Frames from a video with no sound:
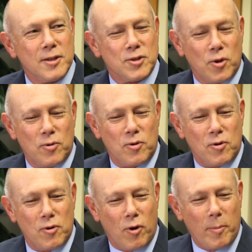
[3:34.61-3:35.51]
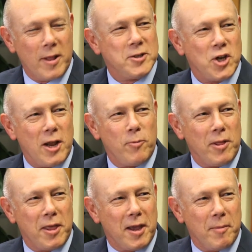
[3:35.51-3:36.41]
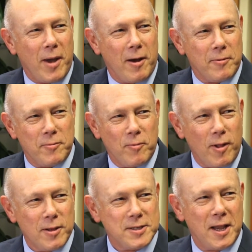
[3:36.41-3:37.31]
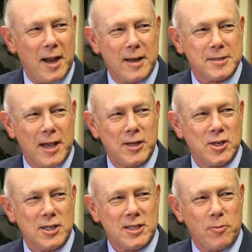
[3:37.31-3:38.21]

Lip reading: So normally, Jane, we think about real estate as agents,